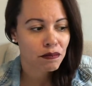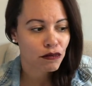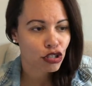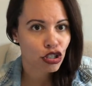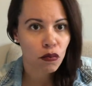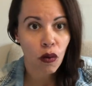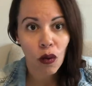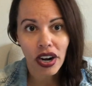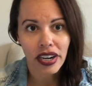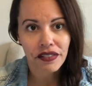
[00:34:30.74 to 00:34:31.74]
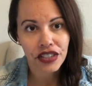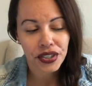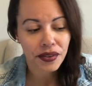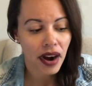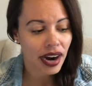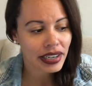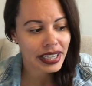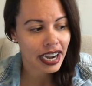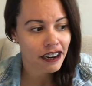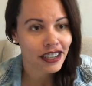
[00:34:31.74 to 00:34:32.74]
support if you are
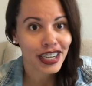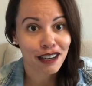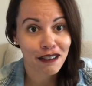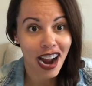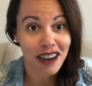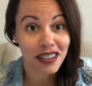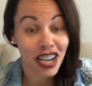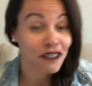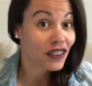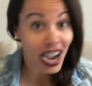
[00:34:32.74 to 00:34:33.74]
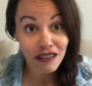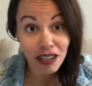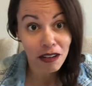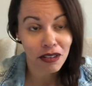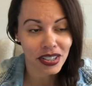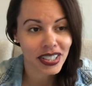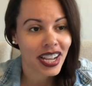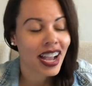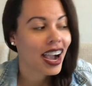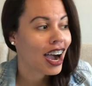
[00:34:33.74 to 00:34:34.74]
carrying around a 5-year-old
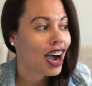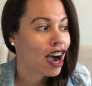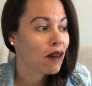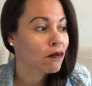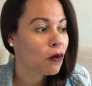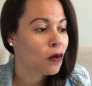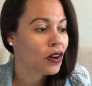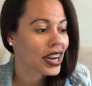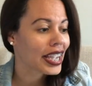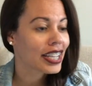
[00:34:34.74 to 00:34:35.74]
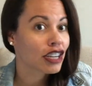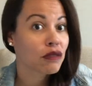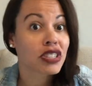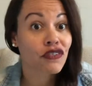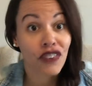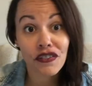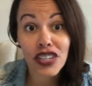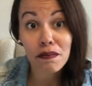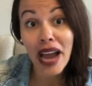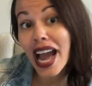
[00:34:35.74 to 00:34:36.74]
or a kid who is
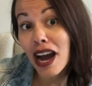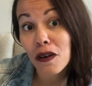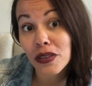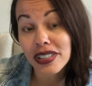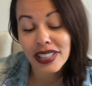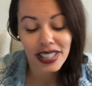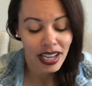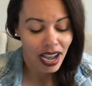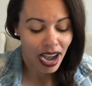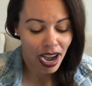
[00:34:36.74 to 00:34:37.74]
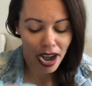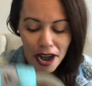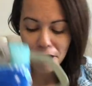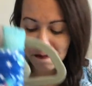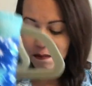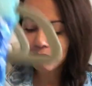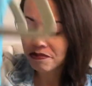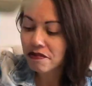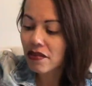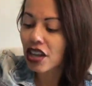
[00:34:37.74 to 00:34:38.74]
50 pounds.
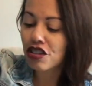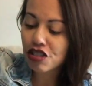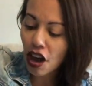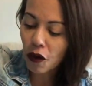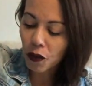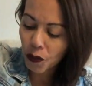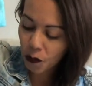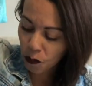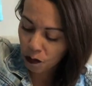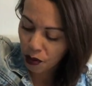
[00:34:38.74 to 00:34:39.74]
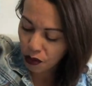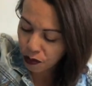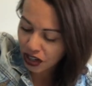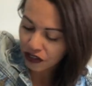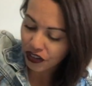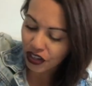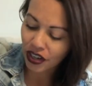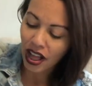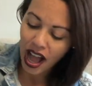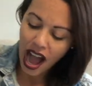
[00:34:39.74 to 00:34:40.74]
So both
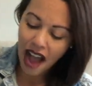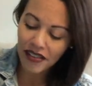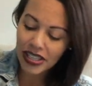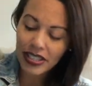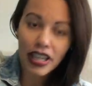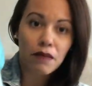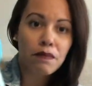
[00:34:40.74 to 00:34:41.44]
wonderful. Obviously